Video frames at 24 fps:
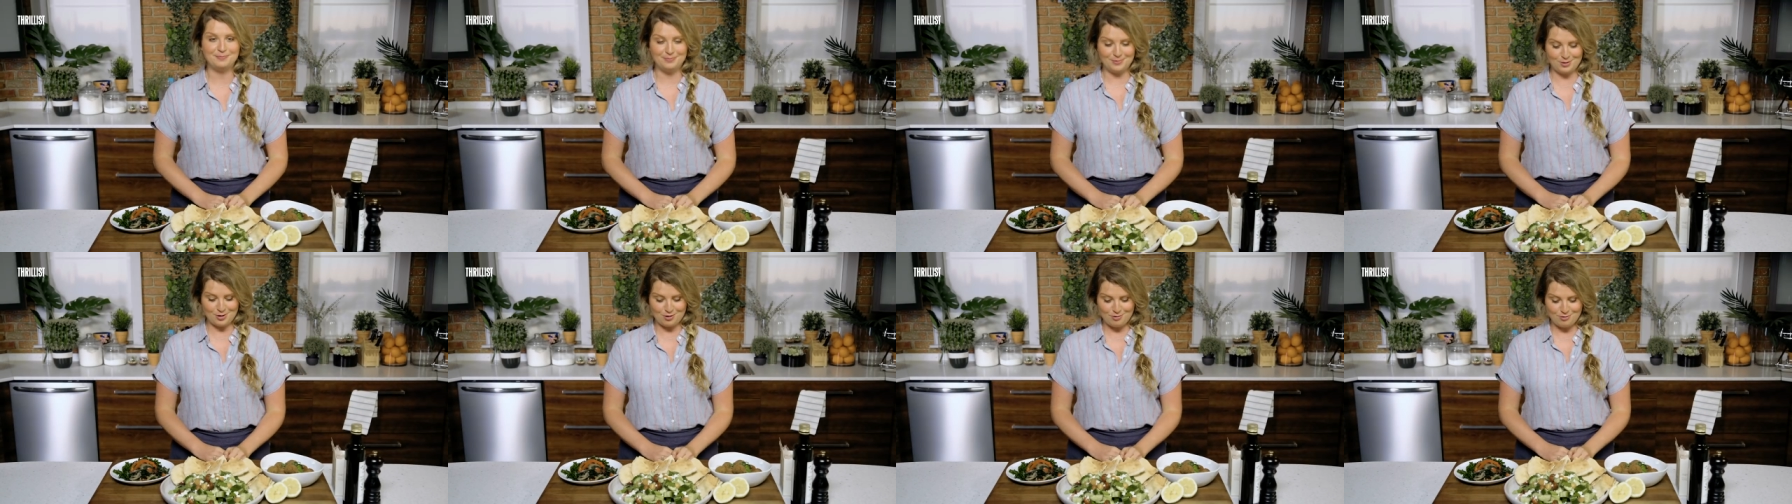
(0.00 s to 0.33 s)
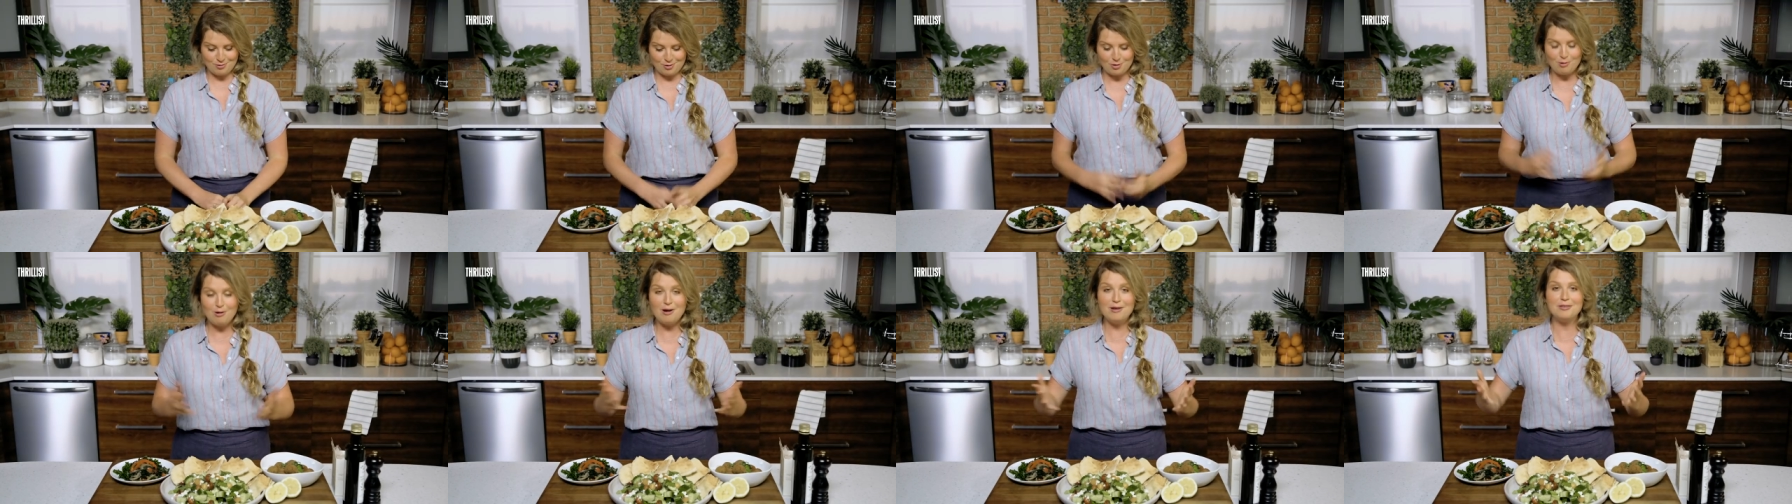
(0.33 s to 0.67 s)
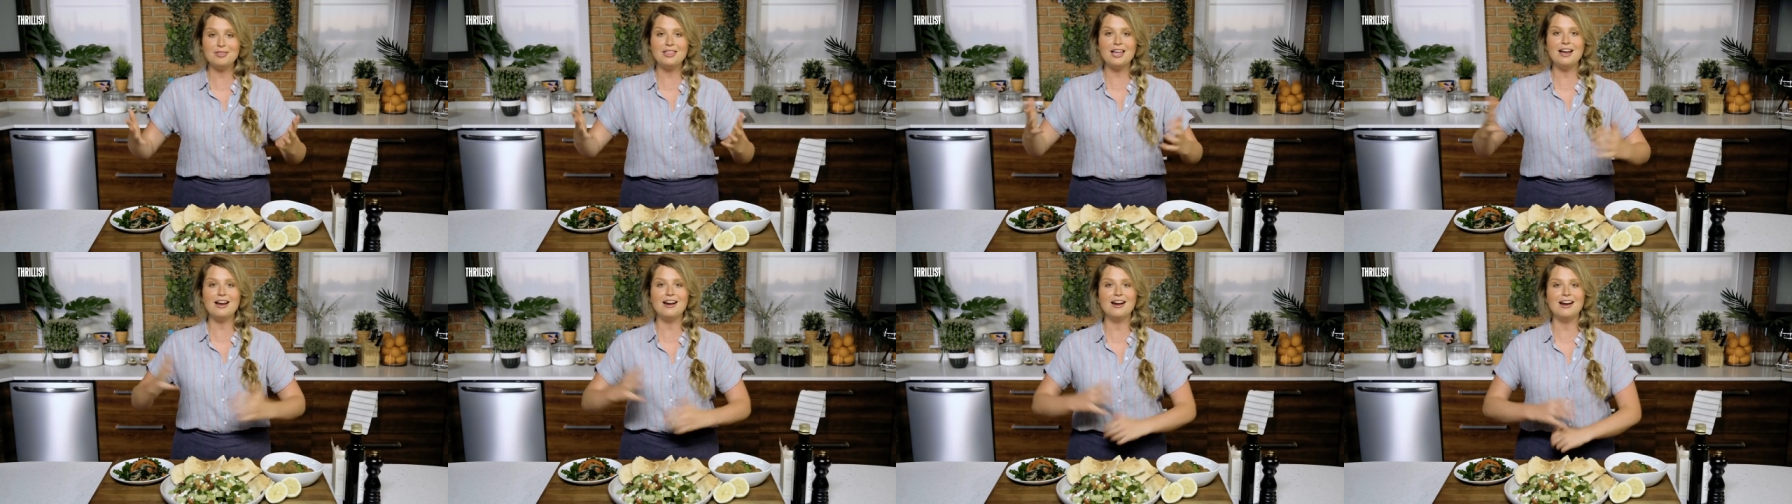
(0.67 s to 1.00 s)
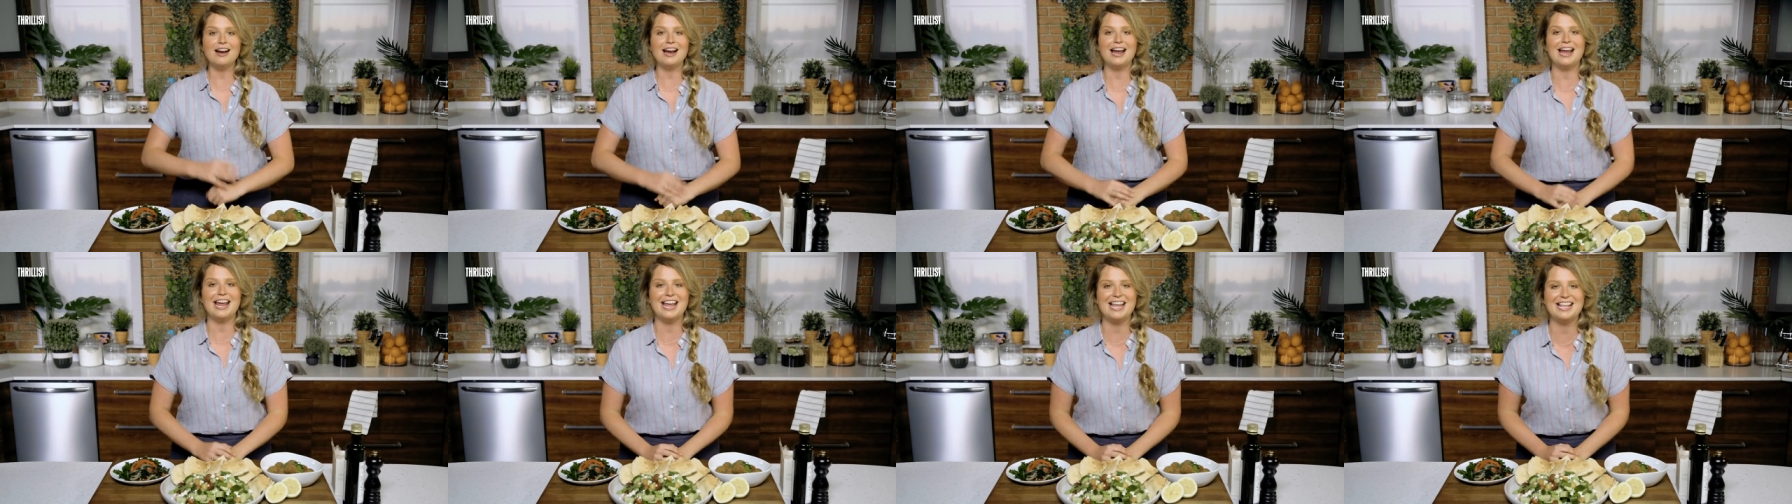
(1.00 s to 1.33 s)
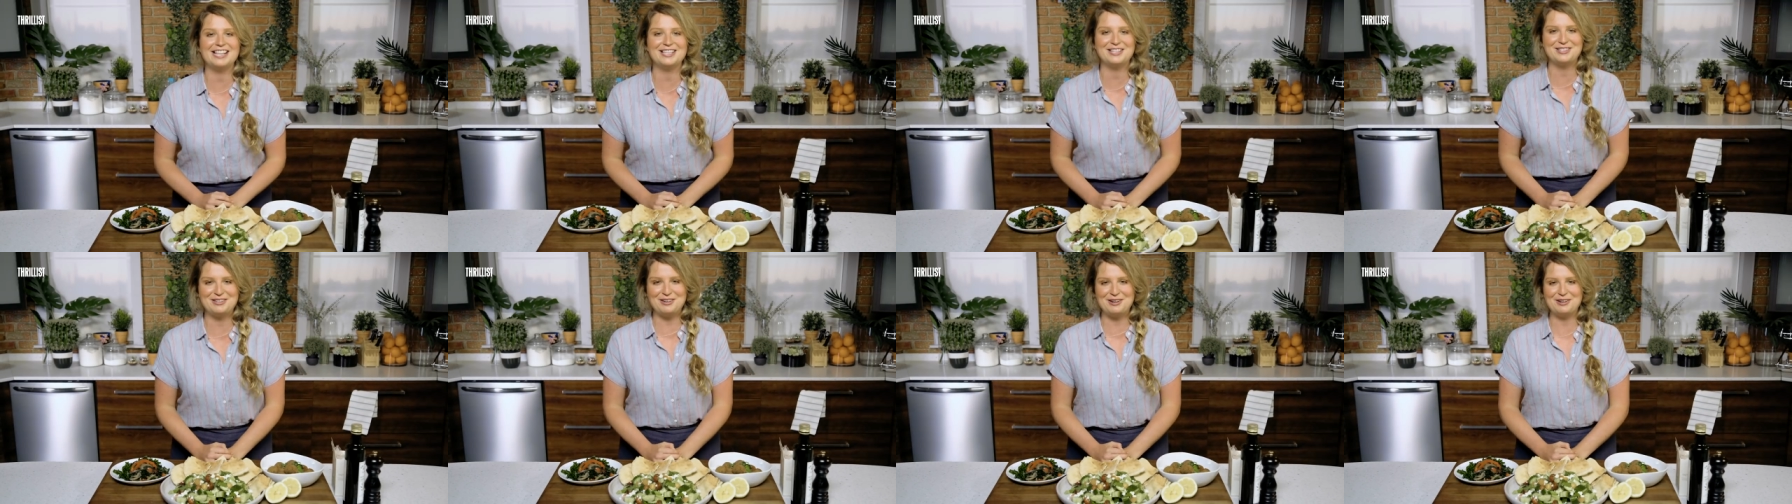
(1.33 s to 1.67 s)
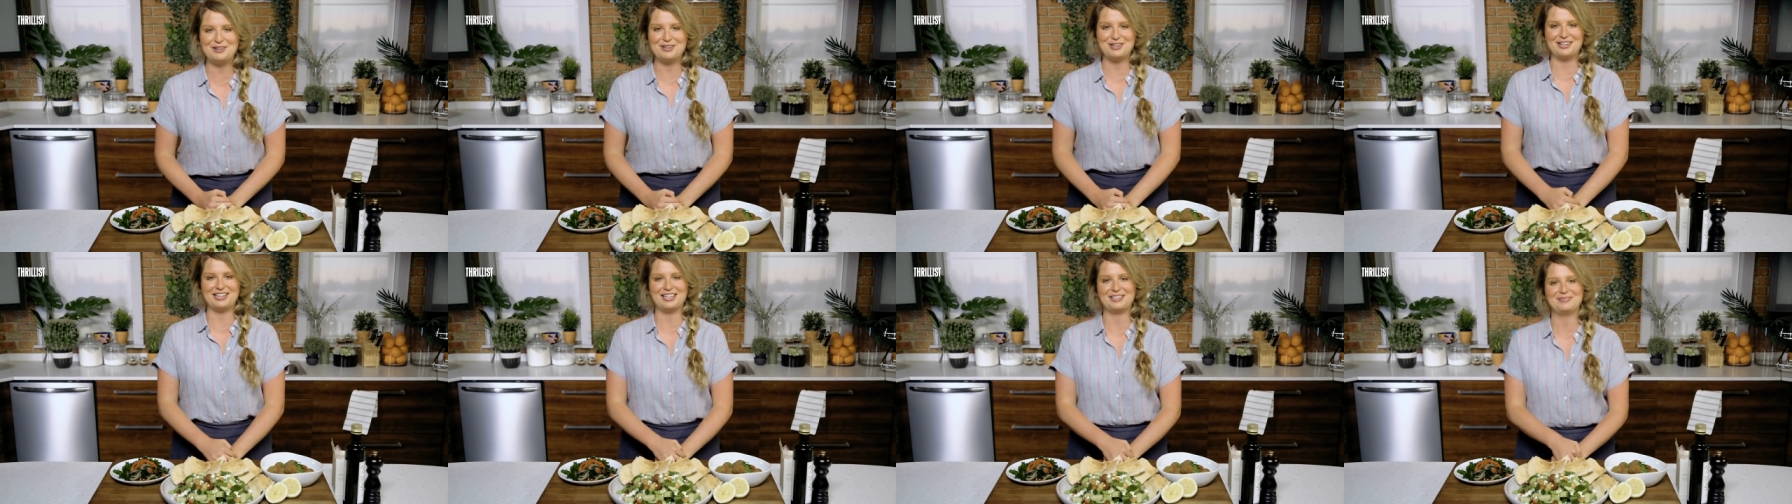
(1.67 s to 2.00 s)
So go out there and start
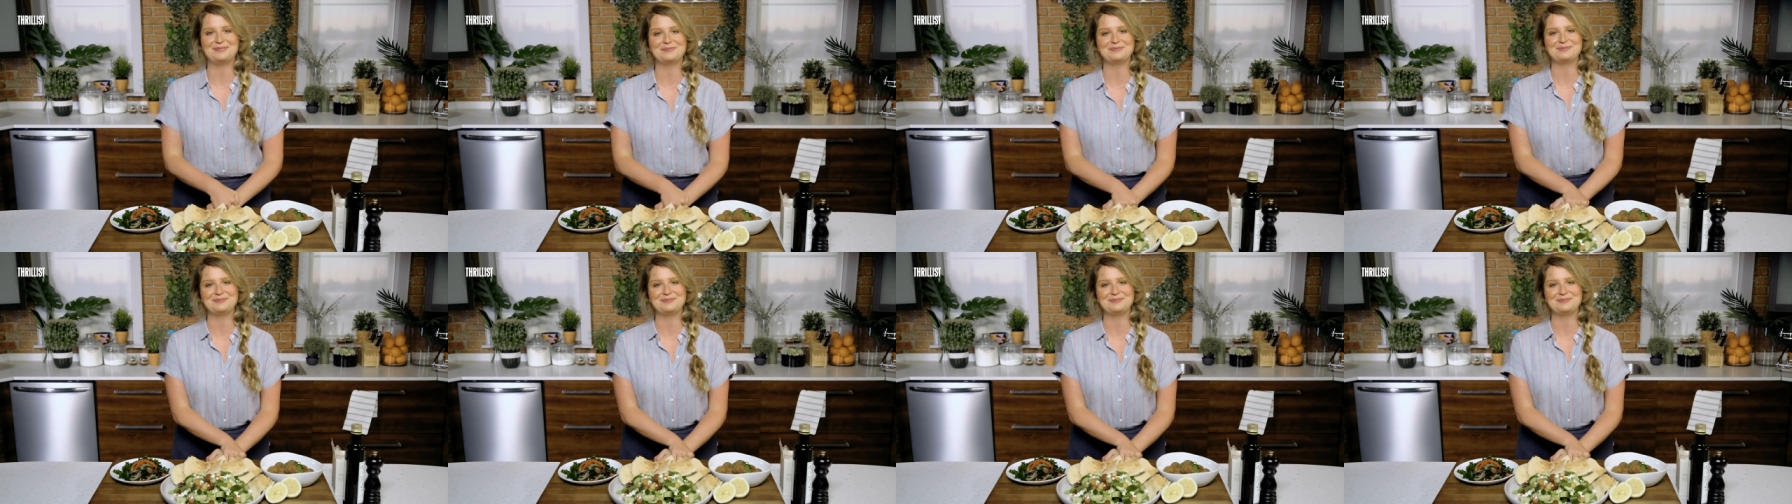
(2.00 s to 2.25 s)
cooking.